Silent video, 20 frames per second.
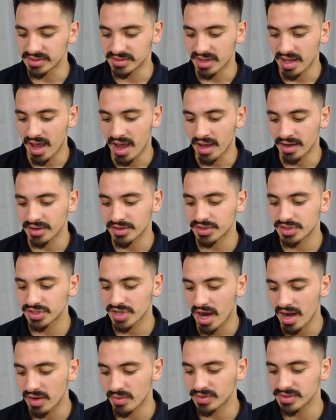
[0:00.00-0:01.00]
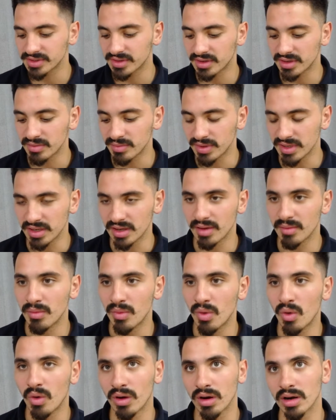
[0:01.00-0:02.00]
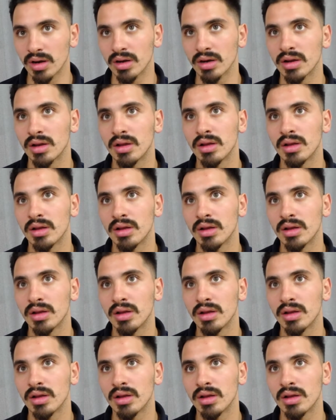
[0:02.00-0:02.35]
that China was going to be a more